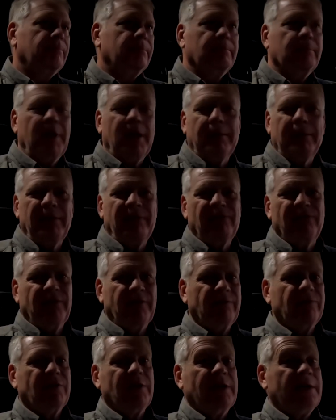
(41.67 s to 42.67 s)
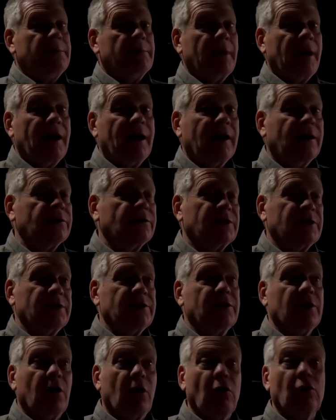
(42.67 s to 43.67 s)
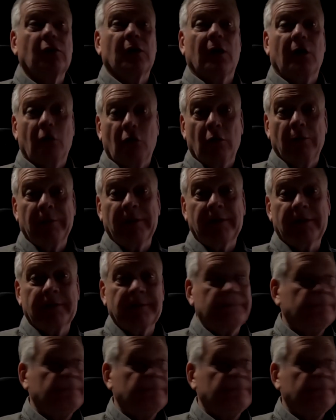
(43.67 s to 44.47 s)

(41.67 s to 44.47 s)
maybe 15 miles into Oklahoma.